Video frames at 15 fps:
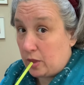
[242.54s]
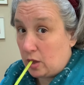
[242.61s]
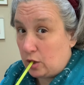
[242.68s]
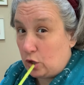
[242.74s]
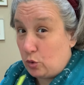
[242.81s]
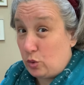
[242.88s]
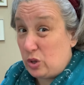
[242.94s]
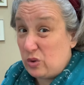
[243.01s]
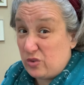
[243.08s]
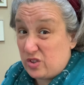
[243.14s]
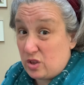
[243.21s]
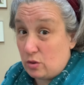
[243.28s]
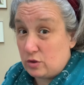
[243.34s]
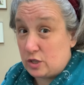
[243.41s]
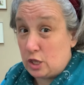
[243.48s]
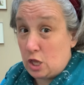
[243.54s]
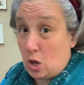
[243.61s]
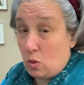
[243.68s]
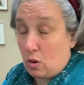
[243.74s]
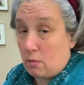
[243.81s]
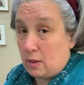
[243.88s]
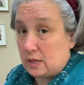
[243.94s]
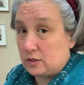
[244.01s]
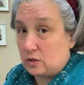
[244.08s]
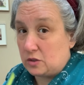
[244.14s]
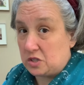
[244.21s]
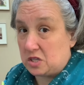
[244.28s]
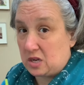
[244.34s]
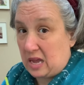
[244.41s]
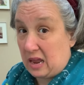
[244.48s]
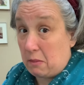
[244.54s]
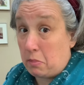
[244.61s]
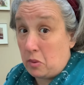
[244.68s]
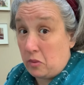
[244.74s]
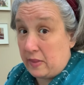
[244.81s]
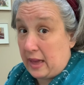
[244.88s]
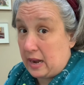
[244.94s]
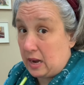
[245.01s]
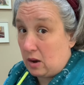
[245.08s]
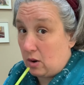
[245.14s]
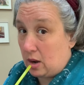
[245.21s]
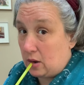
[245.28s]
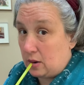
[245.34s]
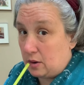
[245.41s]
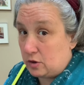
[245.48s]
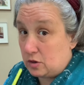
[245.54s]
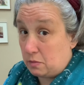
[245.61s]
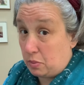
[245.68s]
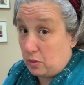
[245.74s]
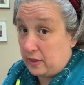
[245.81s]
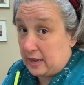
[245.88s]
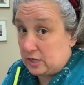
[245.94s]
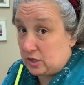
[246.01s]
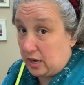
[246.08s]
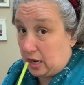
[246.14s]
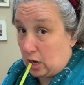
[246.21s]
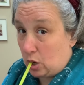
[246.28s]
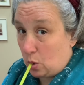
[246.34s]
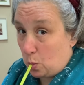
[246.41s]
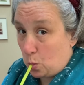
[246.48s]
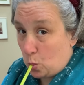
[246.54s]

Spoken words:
you use those lower muscles to kind of pull that air in, to pull that shake in.